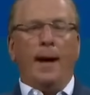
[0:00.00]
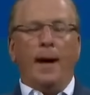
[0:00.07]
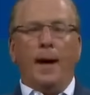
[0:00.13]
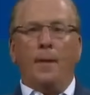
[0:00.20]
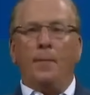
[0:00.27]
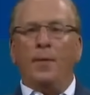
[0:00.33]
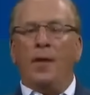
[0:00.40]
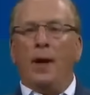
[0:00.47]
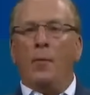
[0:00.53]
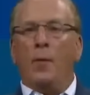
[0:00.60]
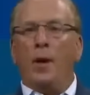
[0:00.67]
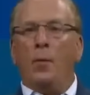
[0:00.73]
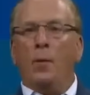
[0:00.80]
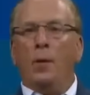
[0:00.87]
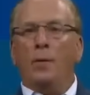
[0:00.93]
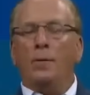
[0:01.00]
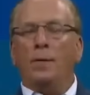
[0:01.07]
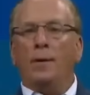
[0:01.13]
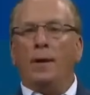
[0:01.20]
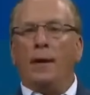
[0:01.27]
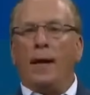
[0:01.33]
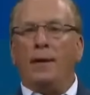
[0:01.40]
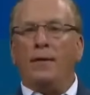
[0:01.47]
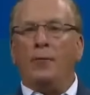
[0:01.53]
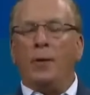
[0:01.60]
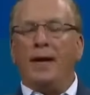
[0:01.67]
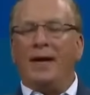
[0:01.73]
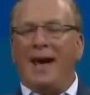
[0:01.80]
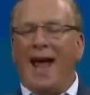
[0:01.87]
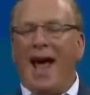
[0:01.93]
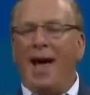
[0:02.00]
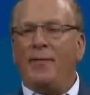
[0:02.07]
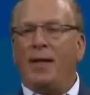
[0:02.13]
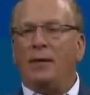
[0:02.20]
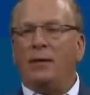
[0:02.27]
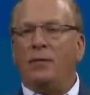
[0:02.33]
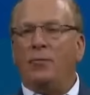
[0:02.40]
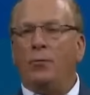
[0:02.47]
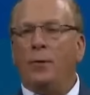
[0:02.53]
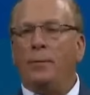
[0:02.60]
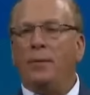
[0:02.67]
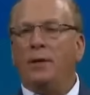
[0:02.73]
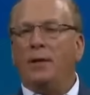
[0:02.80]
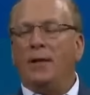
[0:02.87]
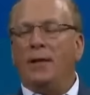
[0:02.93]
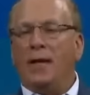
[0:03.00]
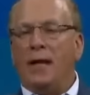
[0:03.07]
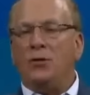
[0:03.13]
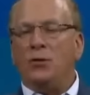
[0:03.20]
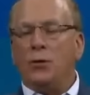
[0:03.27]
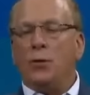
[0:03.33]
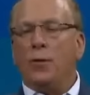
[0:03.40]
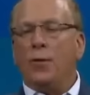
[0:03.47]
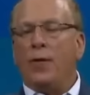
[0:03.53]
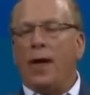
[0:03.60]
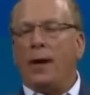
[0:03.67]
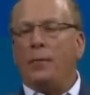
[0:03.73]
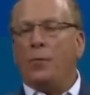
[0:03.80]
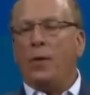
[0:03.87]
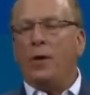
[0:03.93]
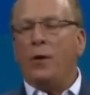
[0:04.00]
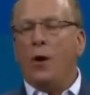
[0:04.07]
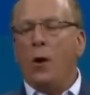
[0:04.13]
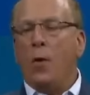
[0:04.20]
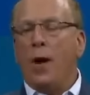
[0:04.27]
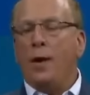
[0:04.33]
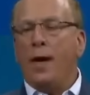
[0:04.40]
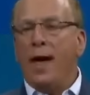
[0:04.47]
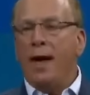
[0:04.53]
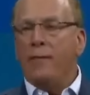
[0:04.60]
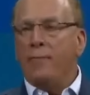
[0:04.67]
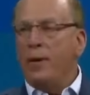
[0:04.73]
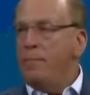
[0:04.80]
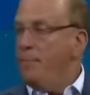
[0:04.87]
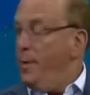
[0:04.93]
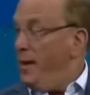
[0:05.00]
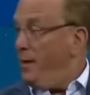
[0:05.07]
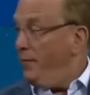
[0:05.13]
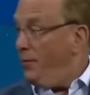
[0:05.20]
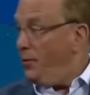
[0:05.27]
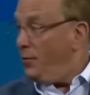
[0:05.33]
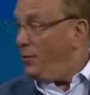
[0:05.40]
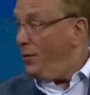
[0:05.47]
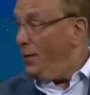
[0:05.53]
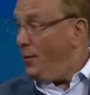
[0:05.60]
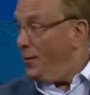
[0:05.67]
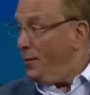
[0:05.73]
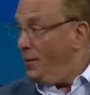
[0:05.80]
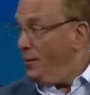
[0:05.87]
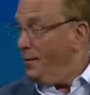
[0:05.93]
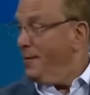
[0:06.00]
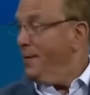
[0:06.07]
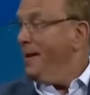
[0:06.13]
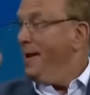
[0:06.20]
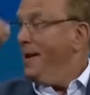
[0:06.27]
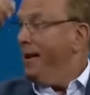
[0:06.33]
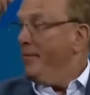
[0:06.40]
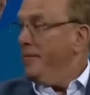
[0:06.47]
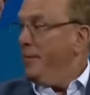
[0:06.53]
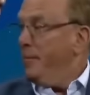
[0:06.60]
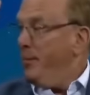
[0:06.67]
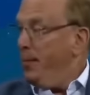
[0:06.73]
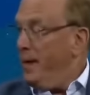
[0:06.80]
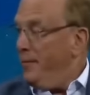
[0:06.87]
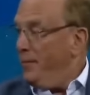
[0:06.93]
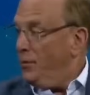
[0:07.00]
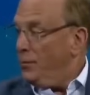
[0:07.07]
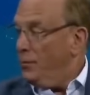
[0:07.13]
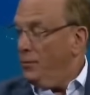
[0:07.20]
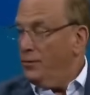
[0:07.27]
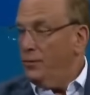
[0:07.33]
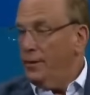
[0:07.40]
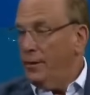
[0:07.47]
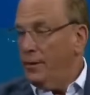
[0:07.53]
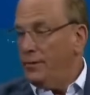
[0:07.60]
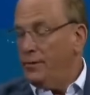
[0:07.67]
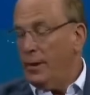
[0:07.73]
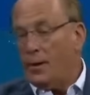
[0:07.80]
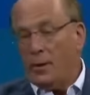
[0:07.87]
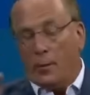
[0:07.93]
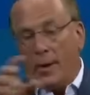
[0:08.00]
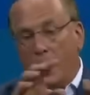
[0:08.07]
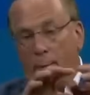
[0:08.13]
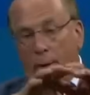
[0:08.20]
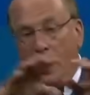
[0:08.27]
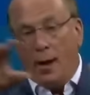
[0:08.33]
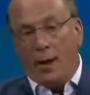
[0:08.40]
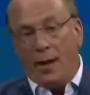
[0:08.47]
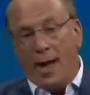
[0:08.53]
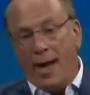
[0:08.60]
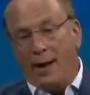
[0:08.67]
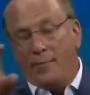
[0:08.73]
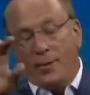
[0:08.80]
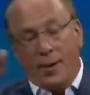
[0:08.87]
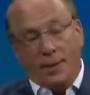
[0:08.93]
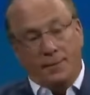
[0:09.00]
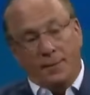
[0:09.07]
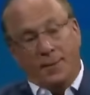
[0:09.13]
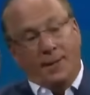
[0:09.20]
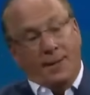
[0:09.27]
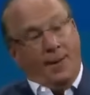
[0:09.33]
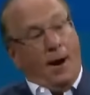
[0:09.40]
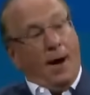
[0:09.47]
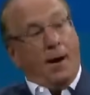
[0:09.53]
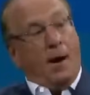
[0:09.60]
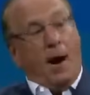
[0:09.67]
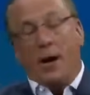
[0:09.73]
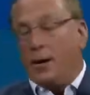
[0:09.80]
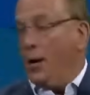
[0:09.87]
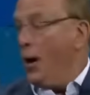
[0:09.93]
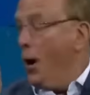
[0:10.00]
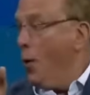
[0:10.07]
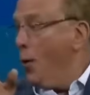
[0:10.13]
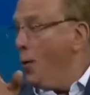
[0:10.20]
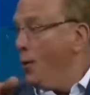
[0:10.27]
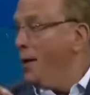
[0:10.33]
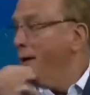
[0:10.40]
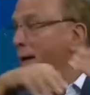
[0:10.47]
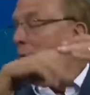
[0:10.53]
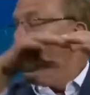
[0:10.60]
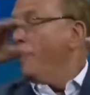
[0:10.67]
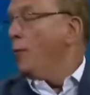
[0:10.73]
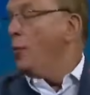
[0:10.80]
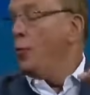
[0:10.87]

Um, we will, and if we could have that distributed ledger that we know every beneficial owner, every beneficial uh, seller, we all have our, our, our code right.